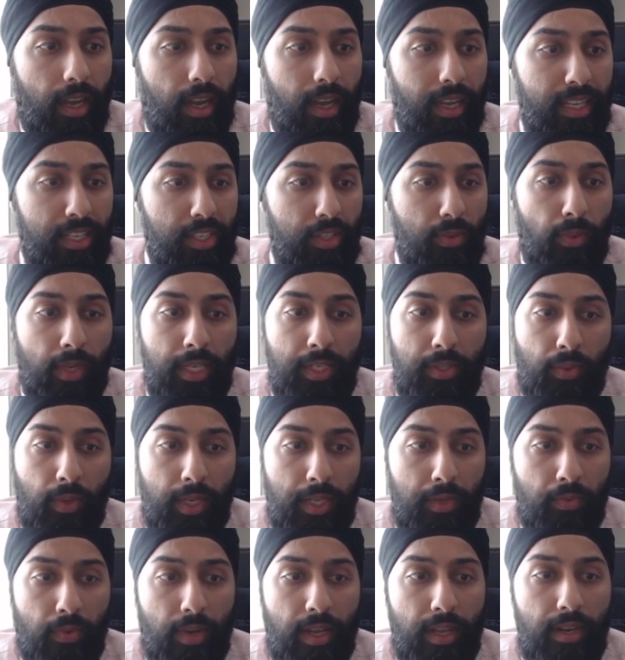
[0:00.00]
In
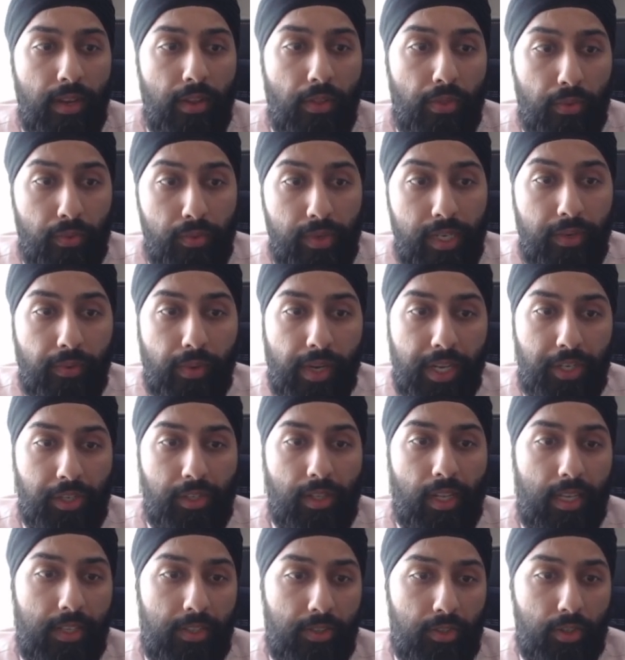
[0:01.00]
2021, 3
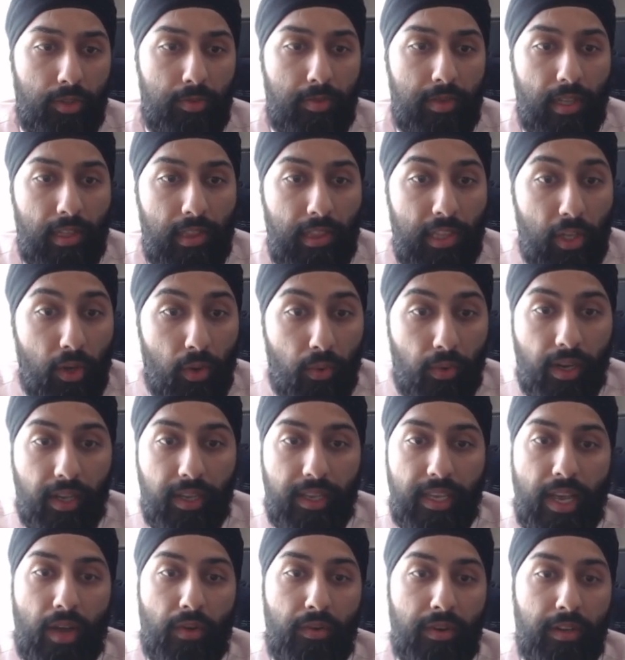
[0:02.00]
racialized groups alone
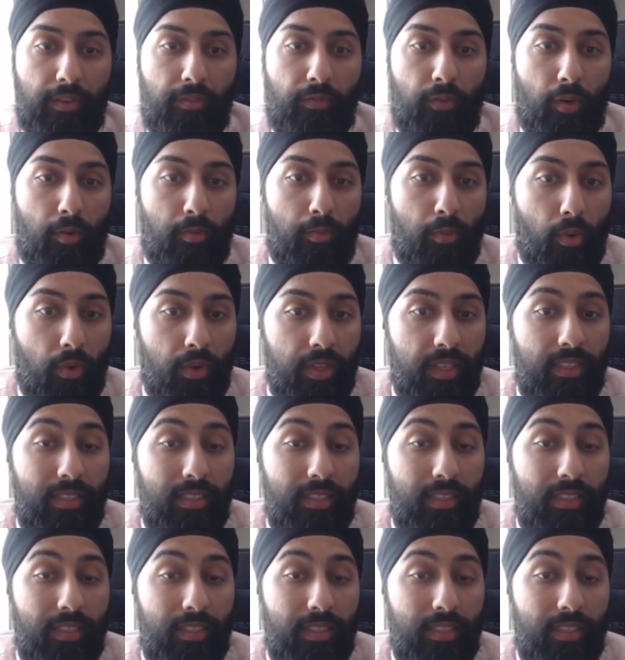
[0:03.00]
accounted for more than